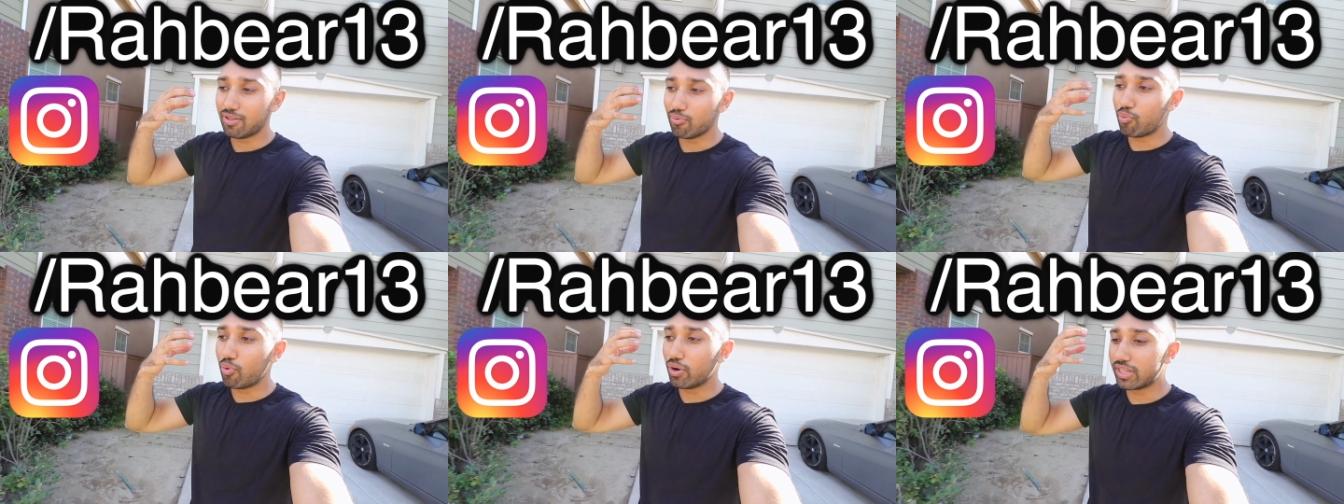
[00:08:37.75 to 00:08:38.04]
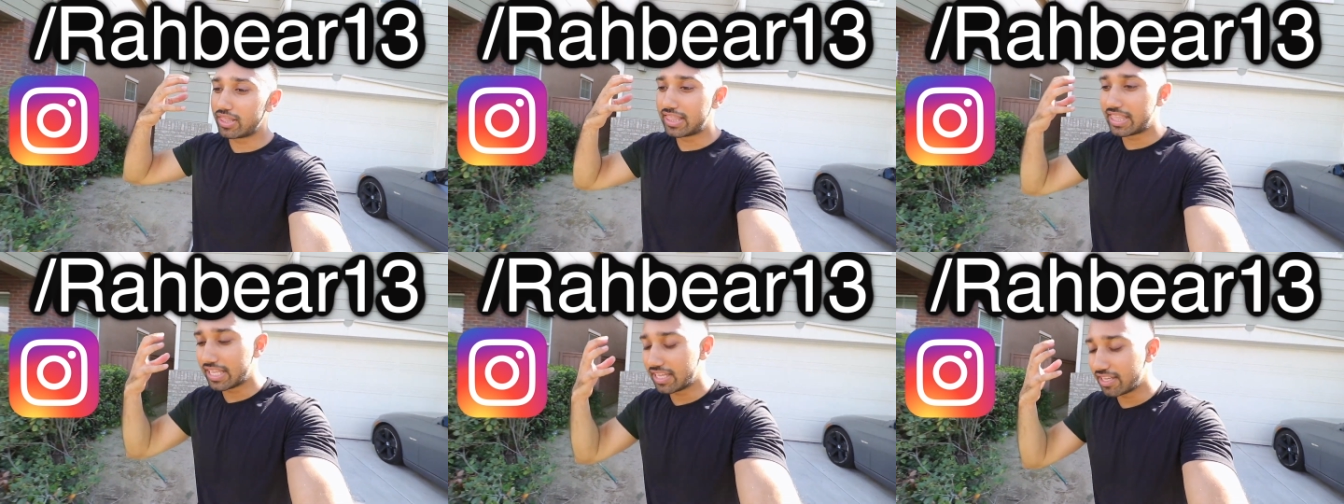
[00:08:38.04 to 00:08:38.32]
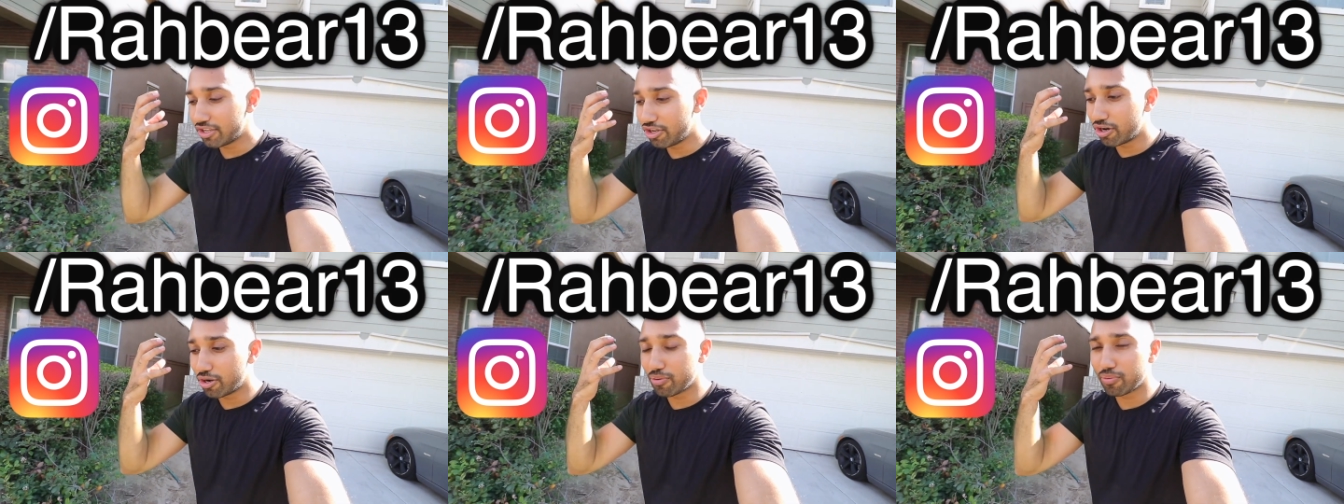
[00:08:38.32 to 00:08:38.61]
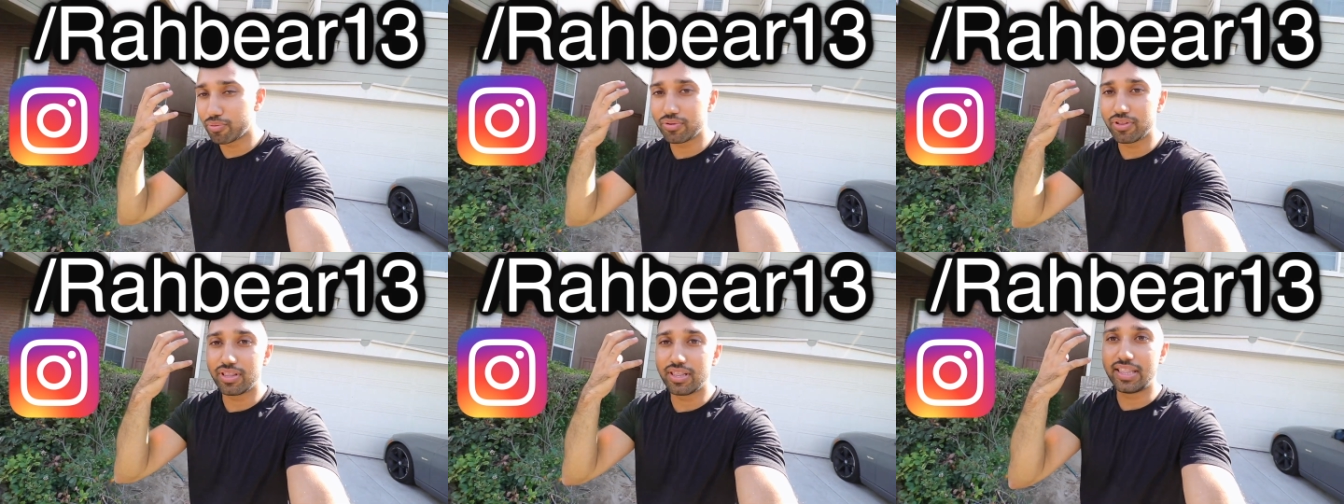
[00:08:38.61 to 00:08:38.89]
what the, you
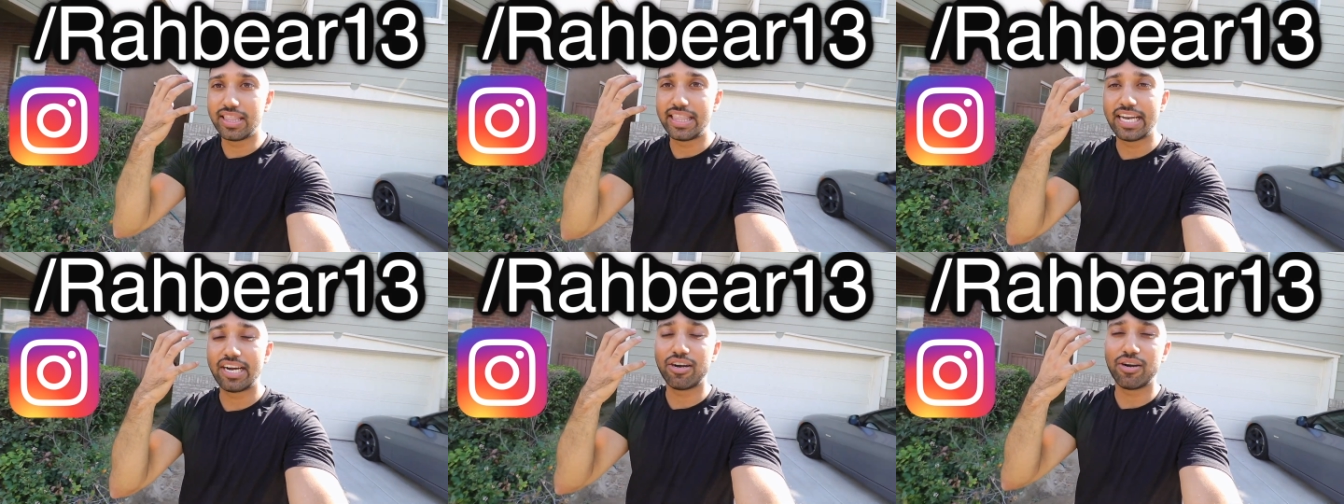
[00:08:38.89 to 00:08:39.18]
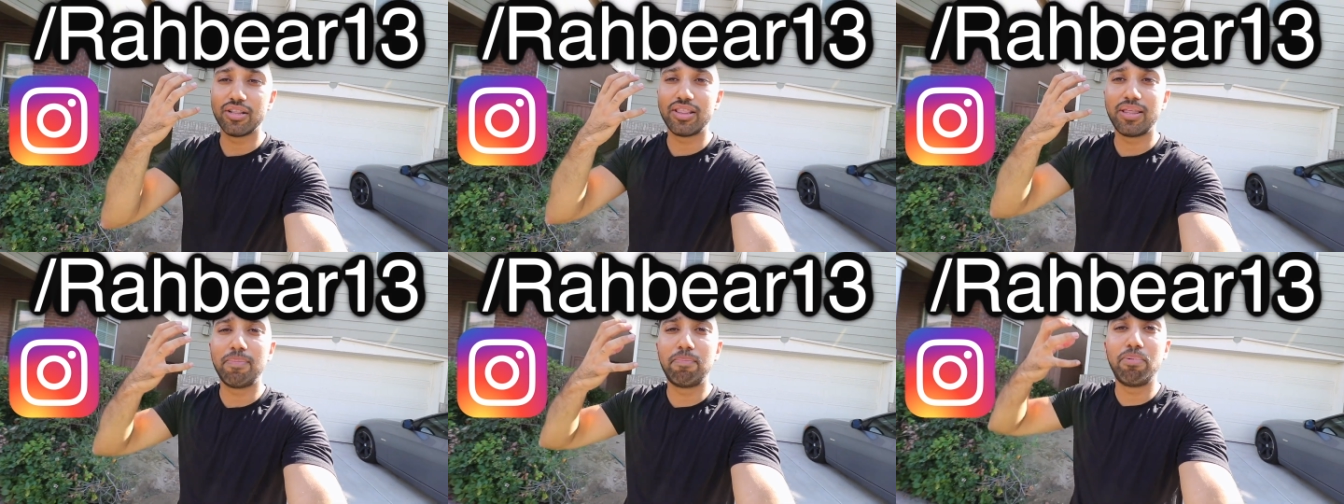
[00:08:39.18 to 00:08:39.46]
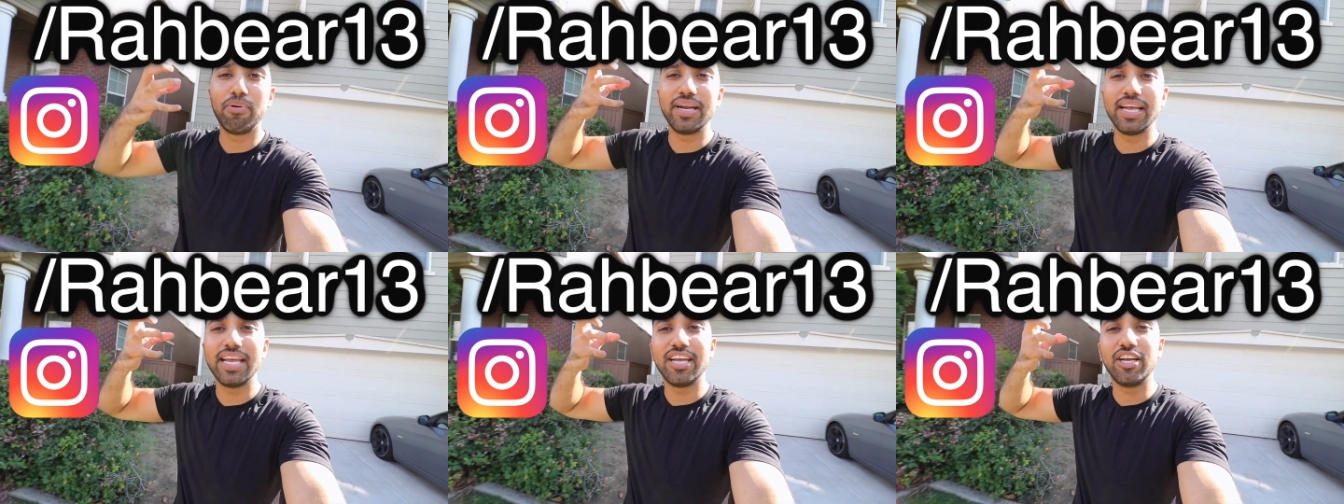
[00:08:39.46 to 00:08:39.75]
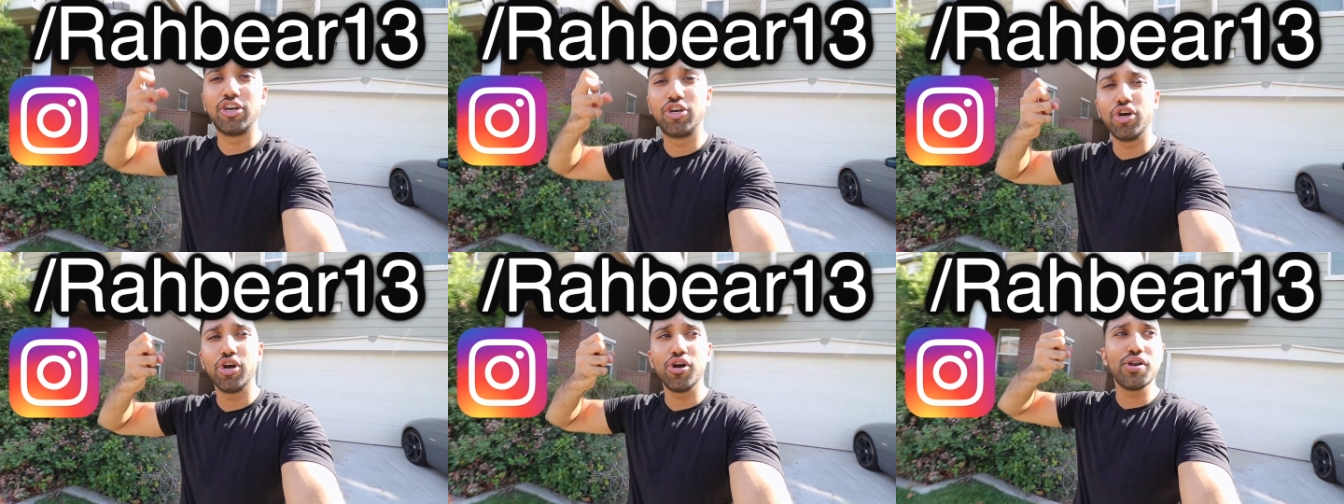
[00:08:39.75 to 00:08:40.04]
know they're they're
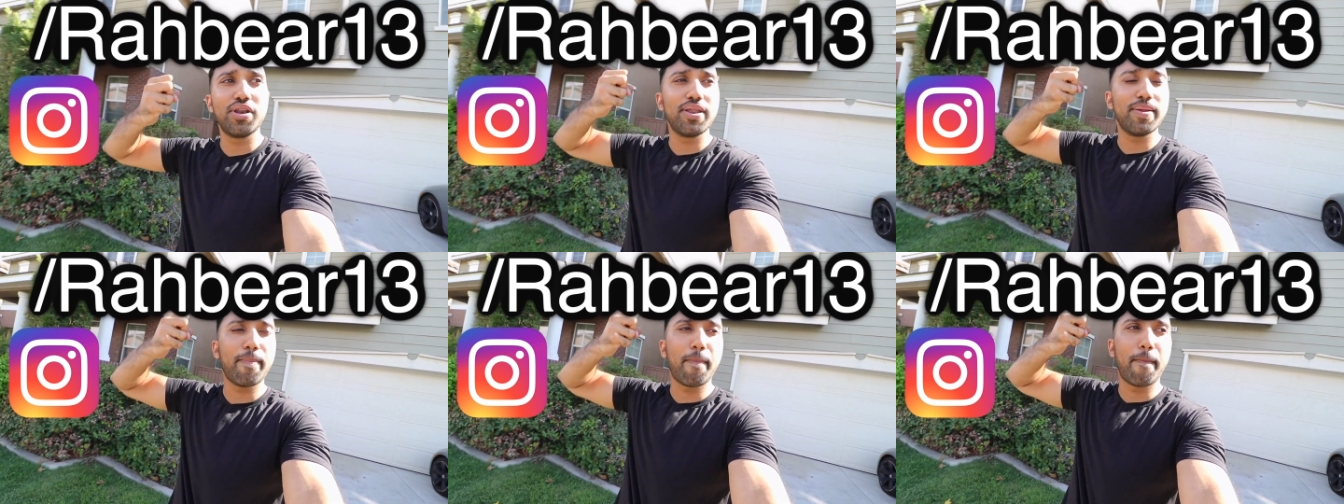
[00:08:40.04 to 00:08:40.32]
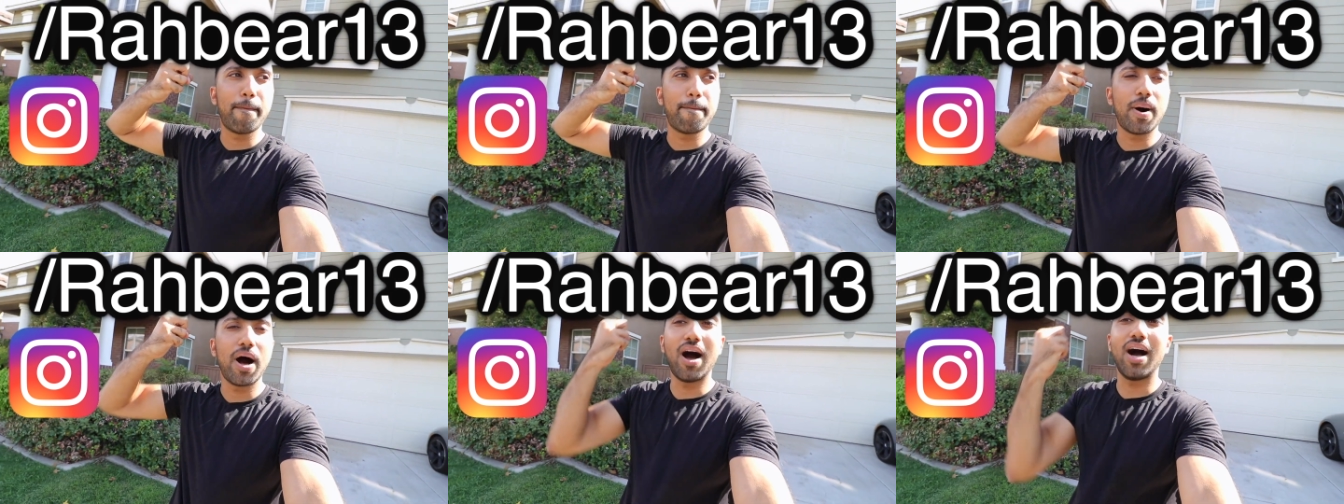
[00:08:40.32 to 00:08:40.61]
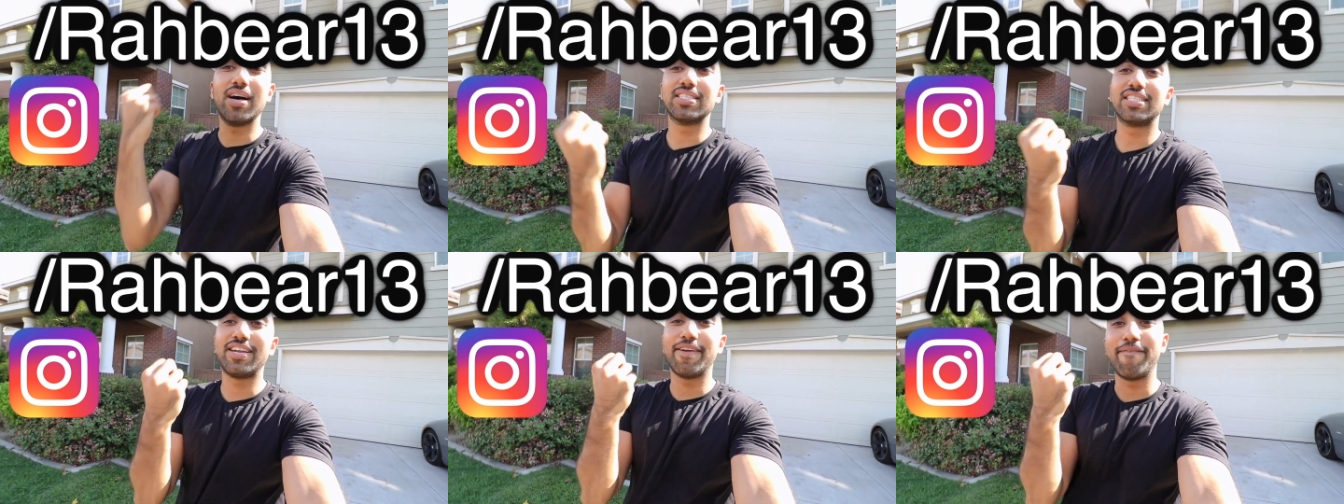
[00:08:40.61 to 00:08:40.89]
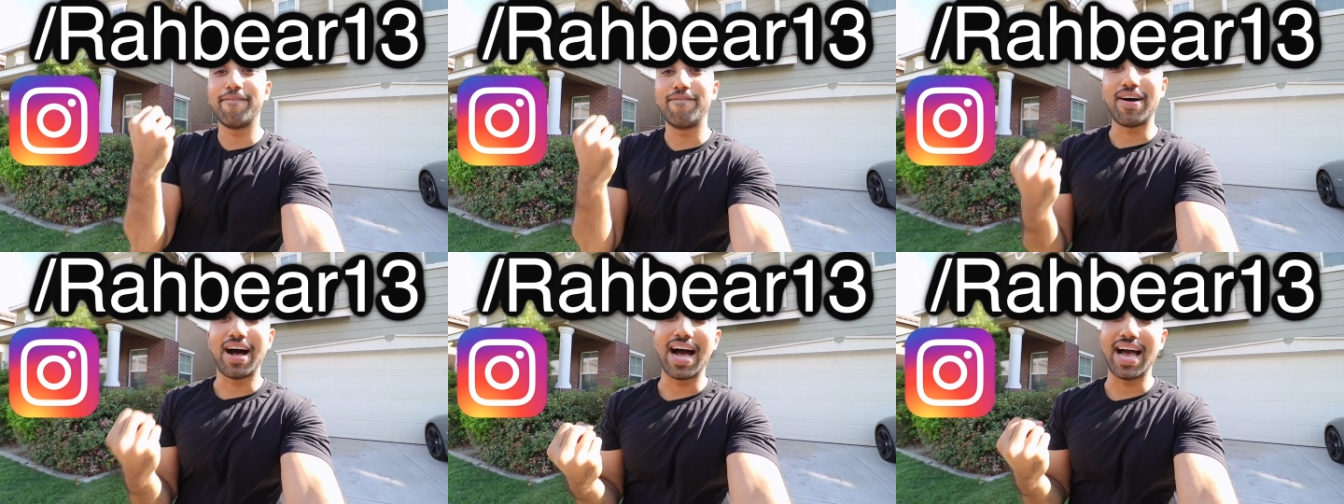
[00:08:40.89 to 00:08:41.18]
bringing good
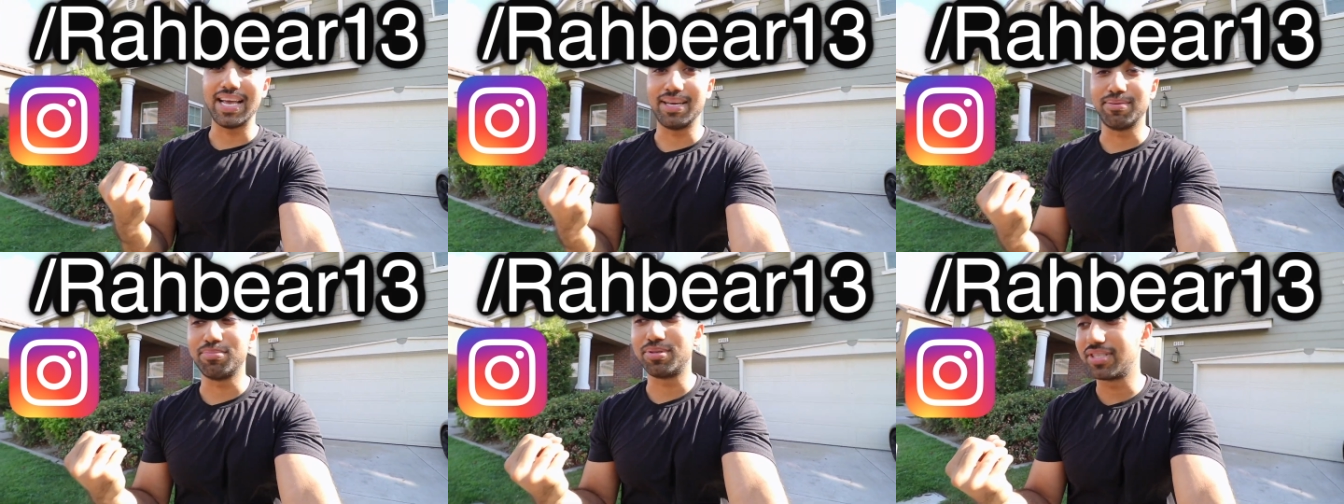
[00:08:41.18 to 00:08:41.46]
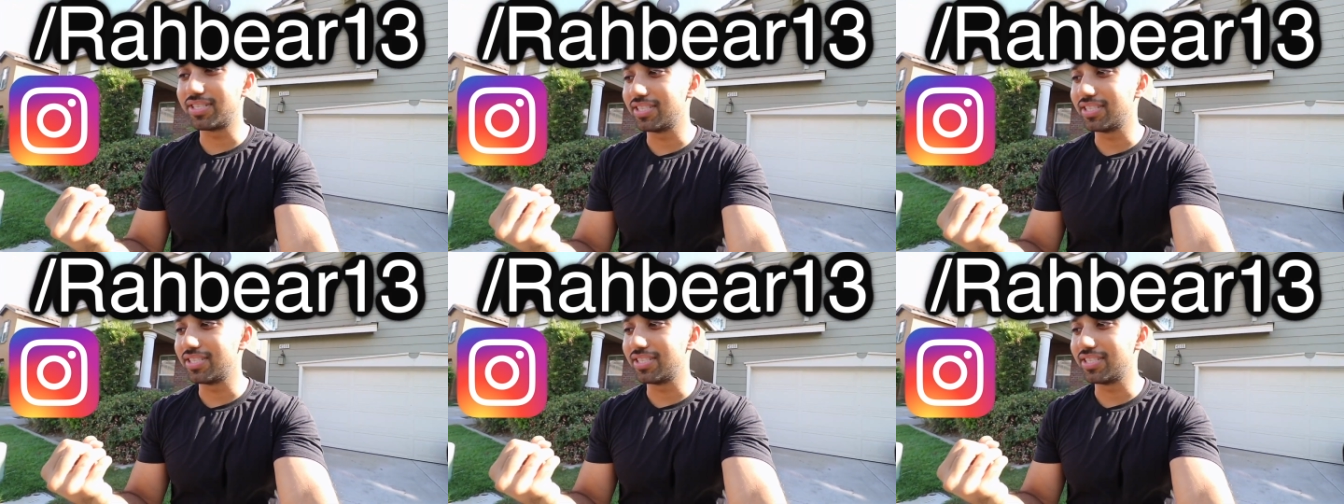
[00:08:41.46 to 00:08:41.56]
positive vibes